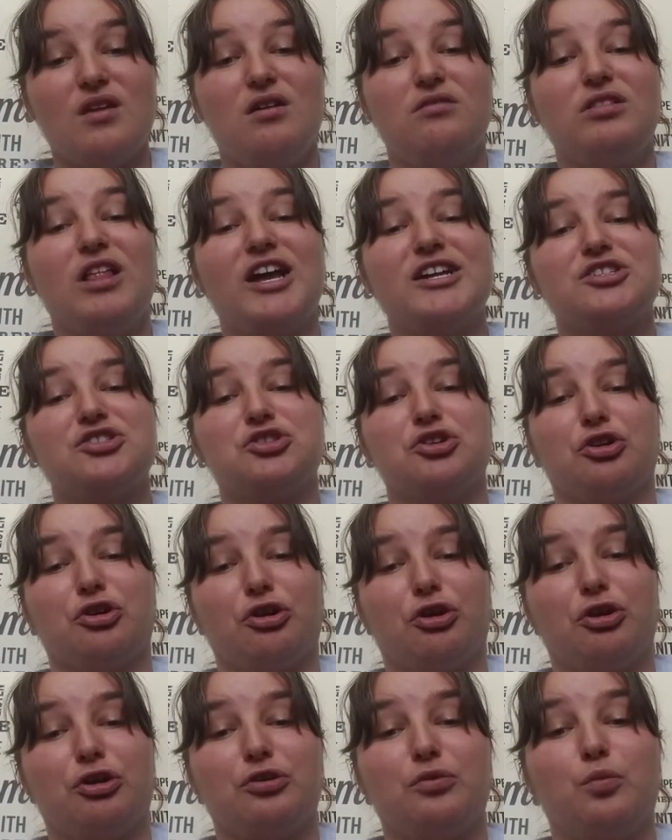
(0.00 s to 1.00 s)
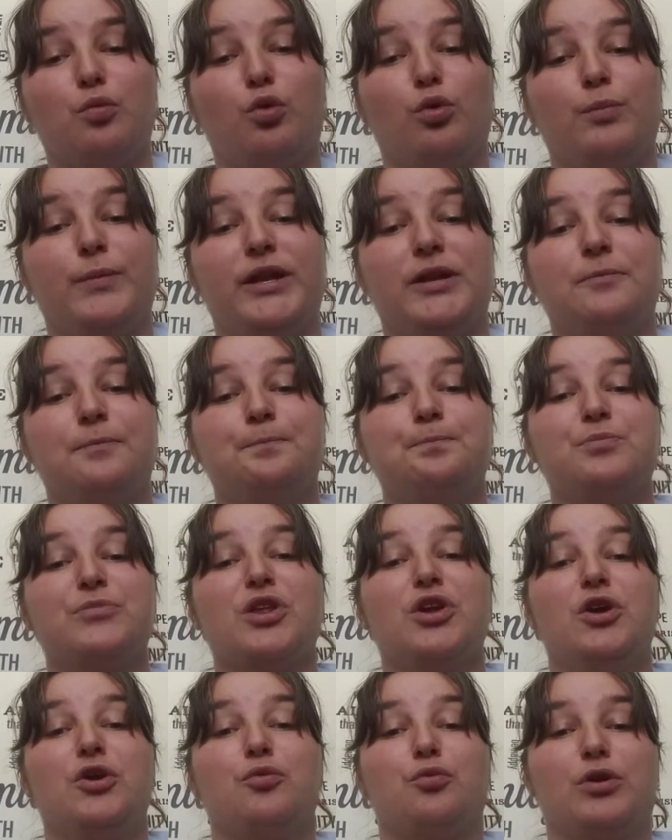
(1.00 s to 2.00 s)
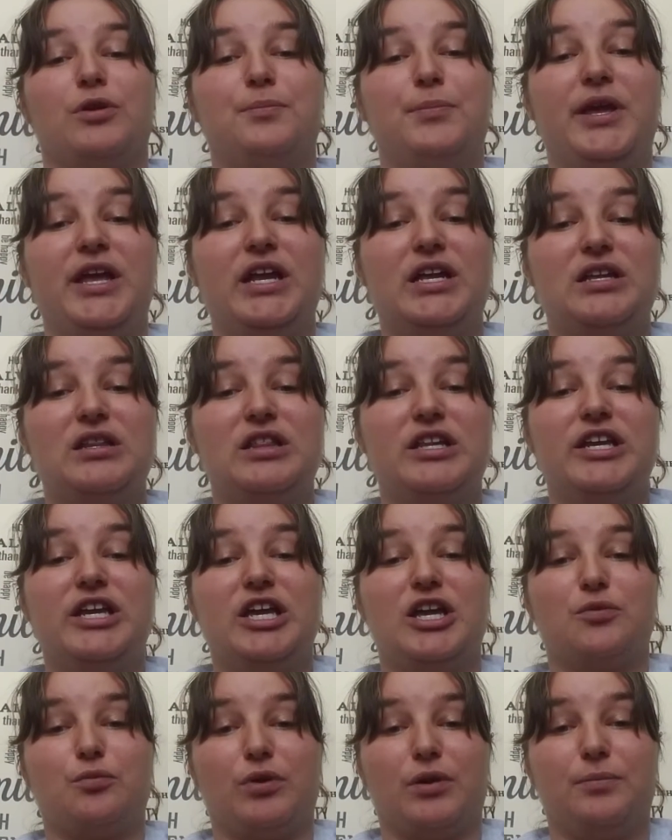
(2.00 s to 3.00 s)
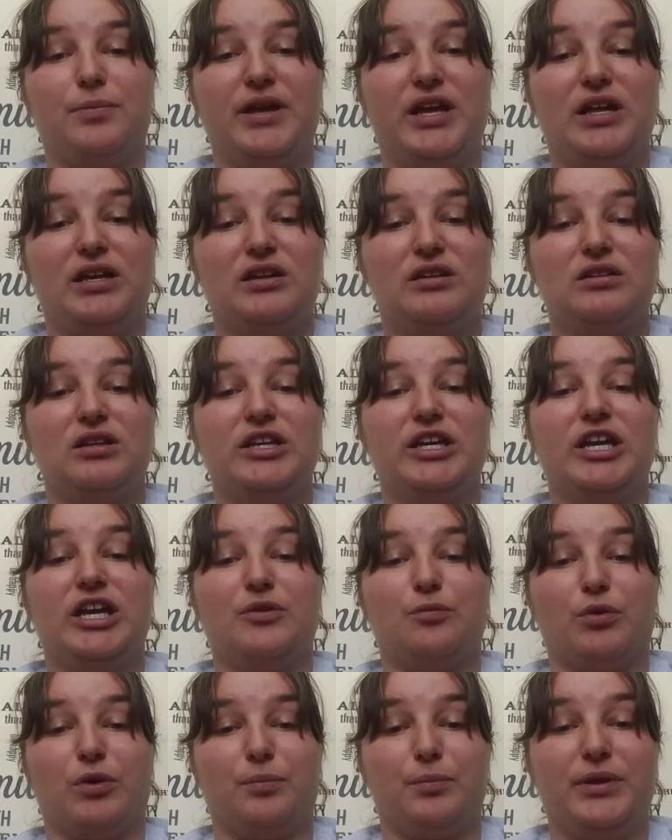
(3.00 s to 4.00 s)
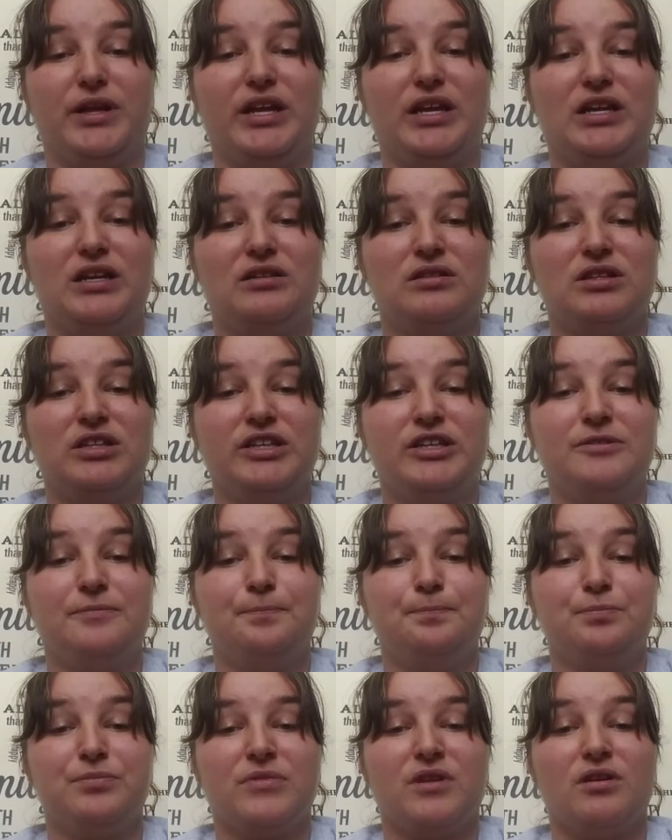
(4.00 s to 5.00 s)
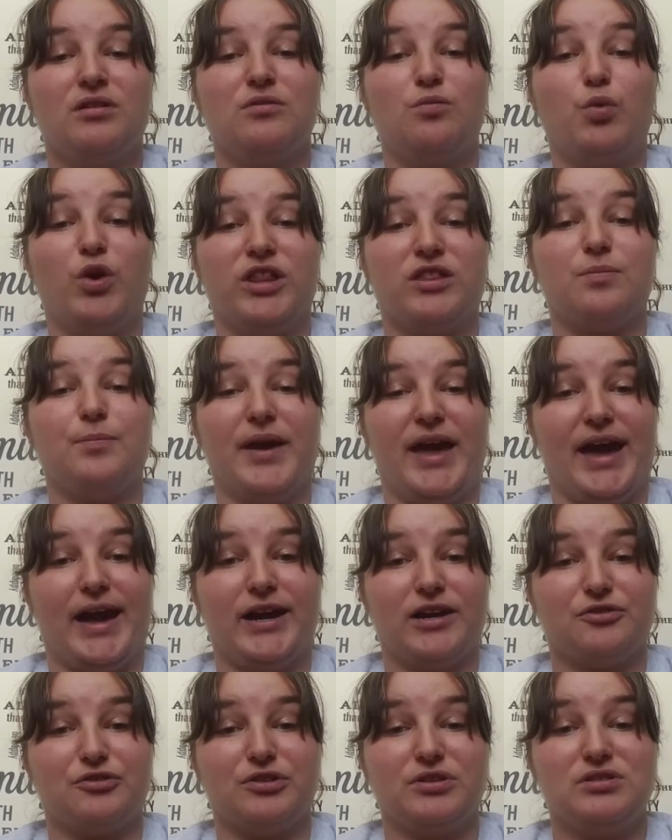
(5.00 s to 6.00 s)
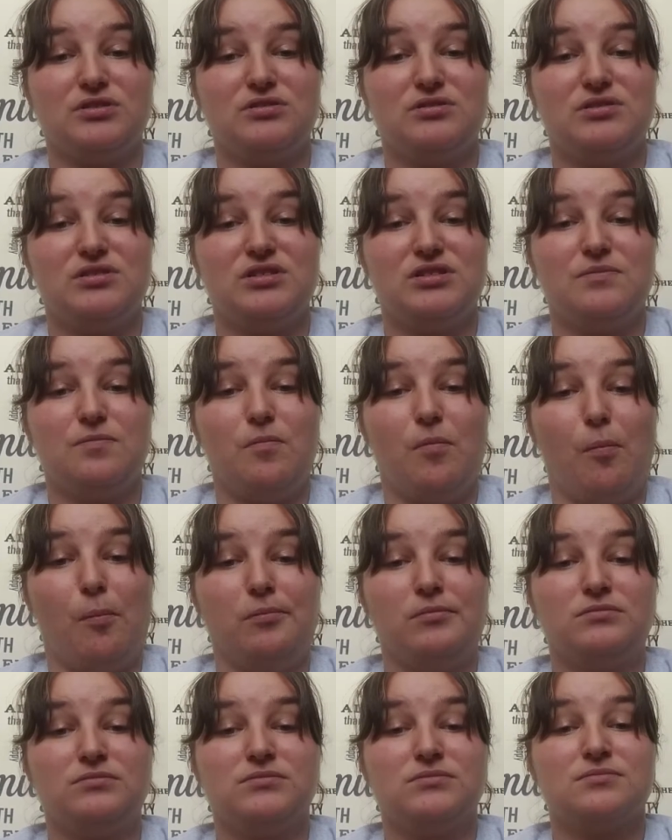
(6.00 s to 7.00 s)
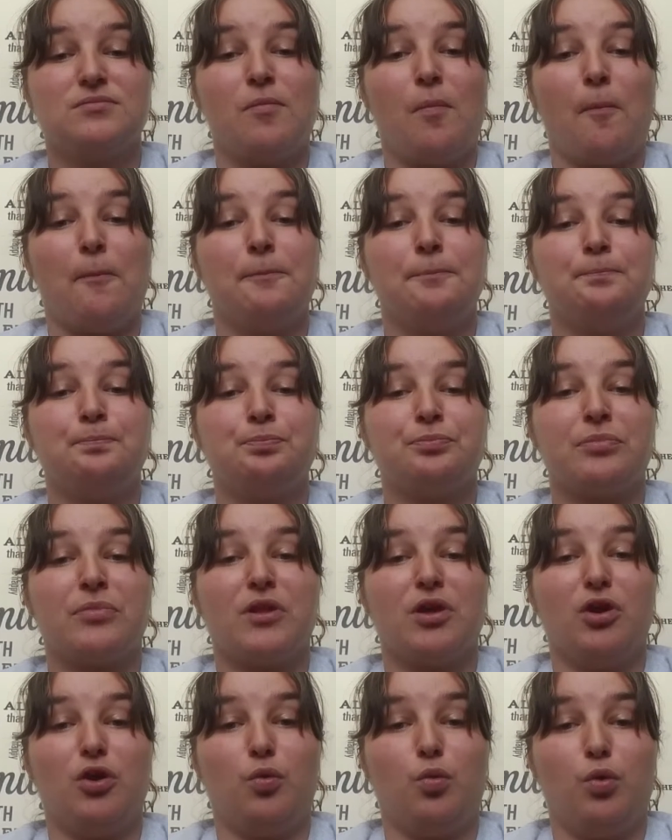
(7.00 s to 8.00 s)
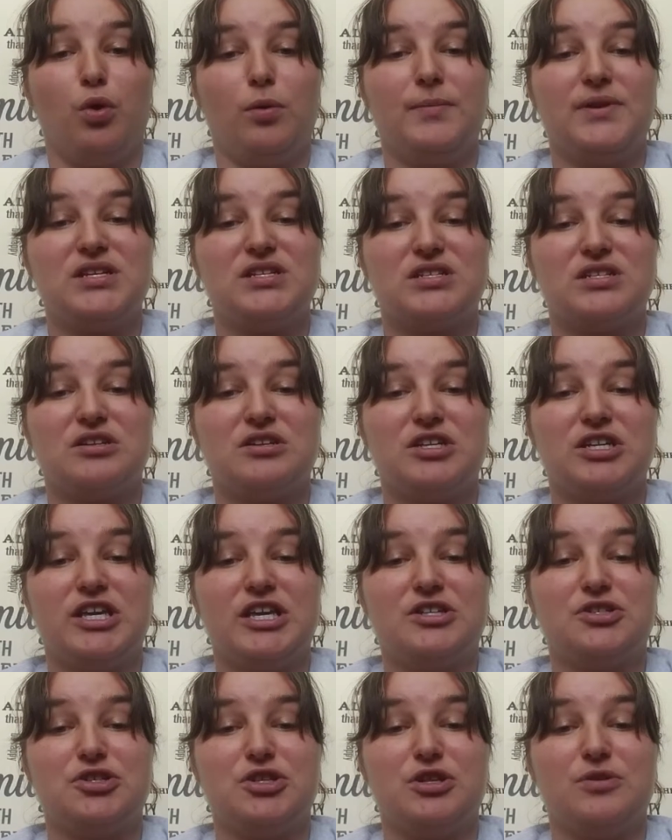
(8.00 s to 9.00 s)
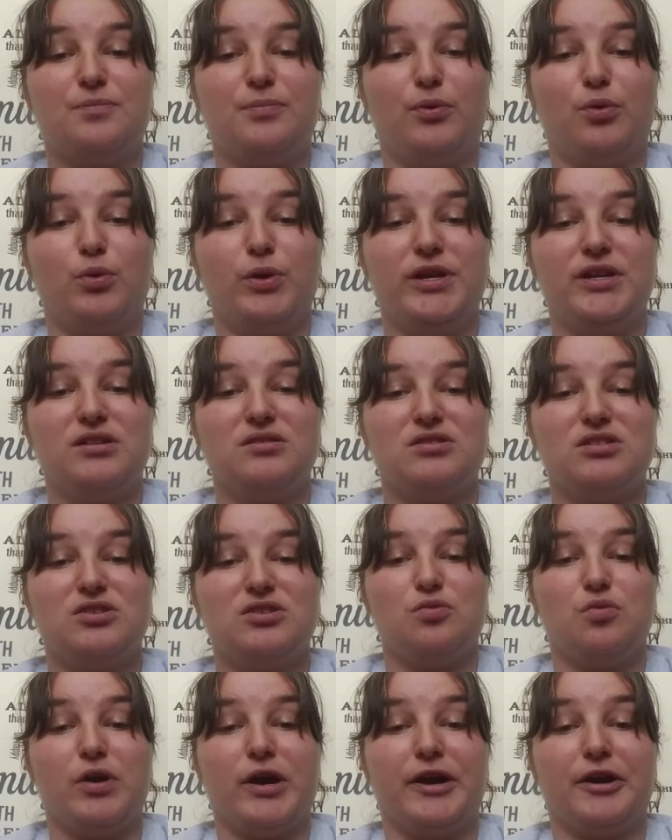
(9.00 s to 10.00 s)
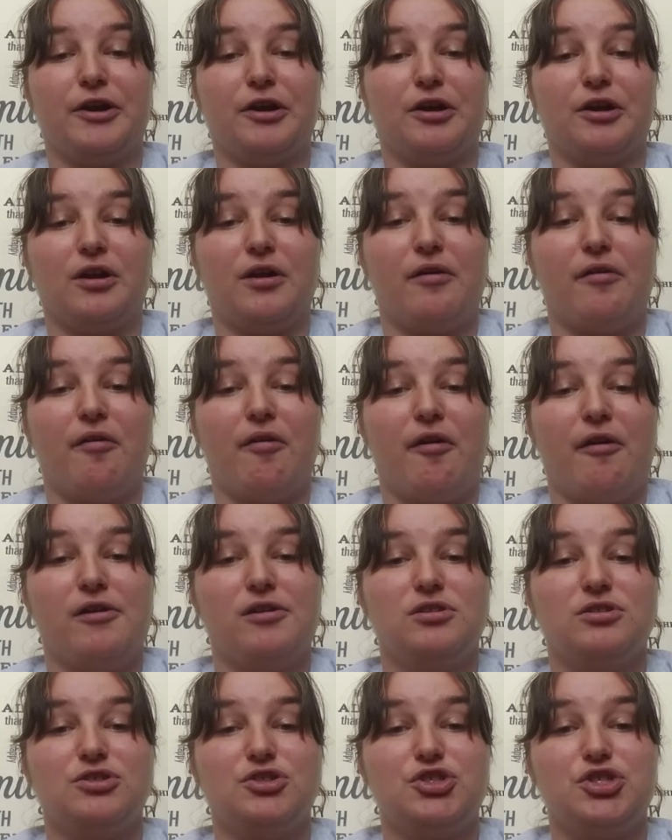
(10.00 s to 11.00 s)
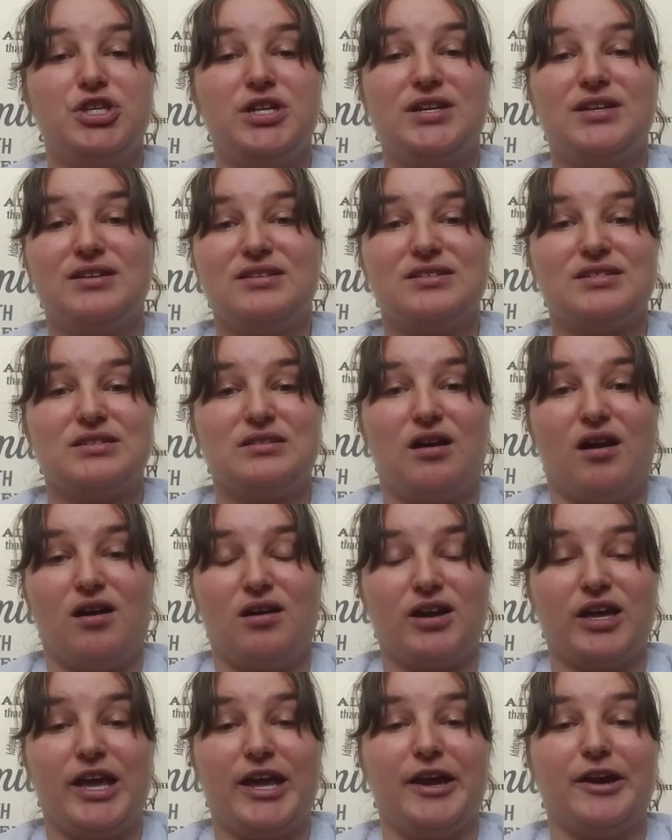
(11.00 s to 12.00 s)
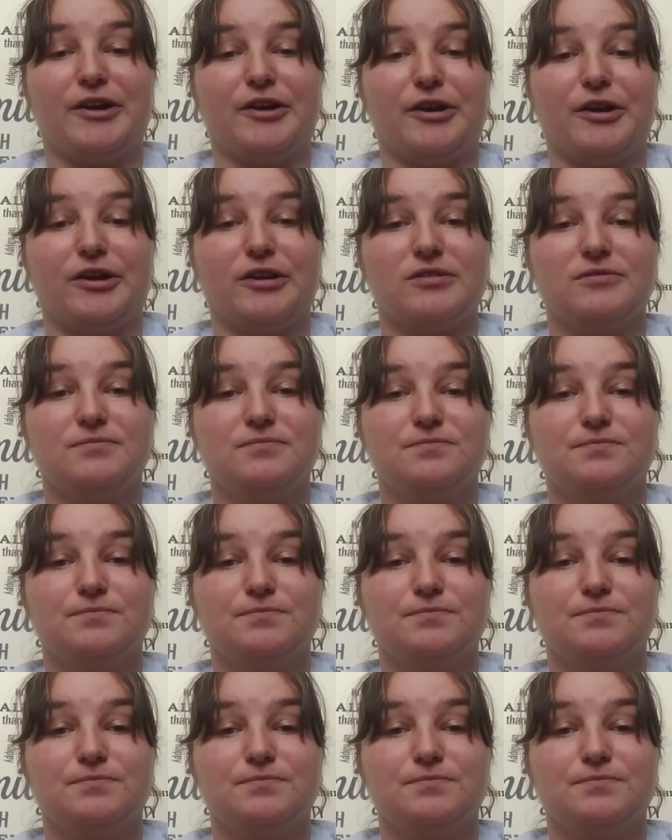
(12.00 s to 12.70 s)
likes to hurt a woman repeatedly and repeatedly and repeatedly with patterns. A woman is going to get to the point where she does not care